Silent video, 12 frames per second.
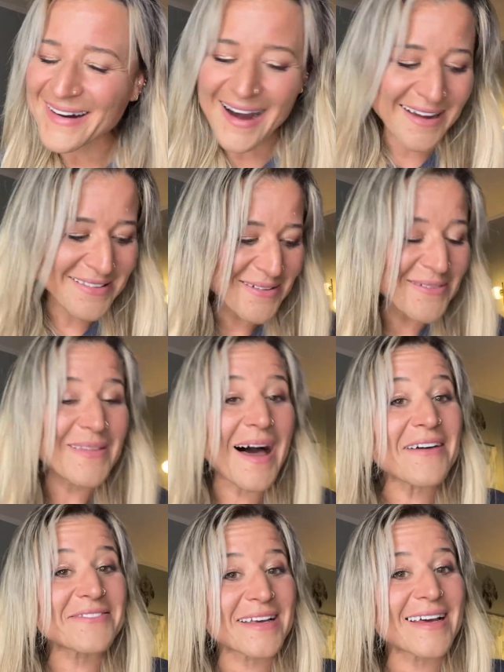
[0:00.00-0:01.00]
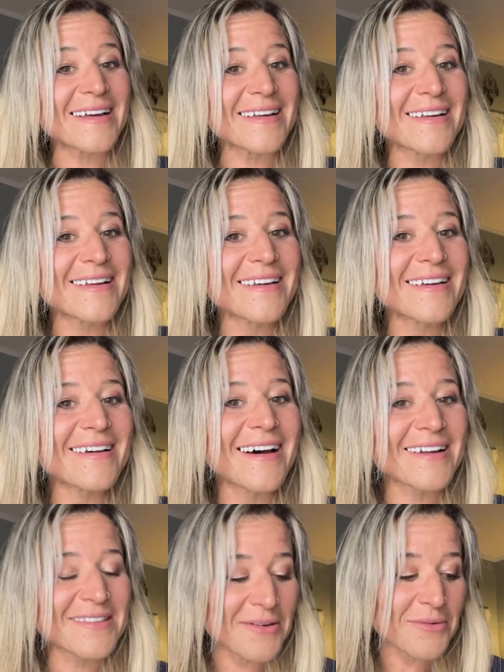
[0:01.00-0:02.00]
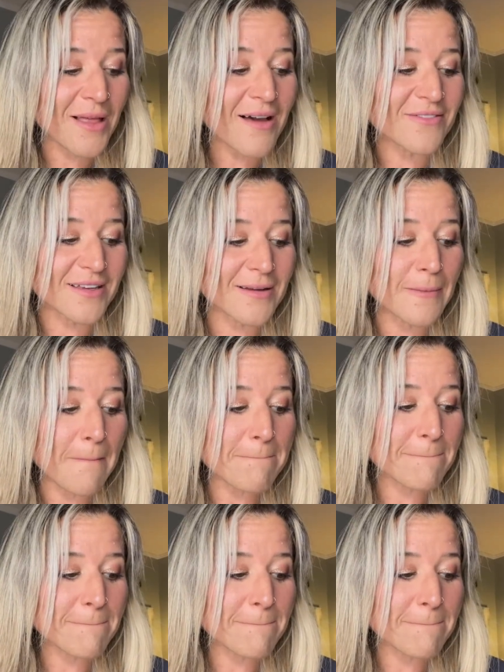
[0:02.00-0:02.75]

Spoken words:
I do love it. I do love it.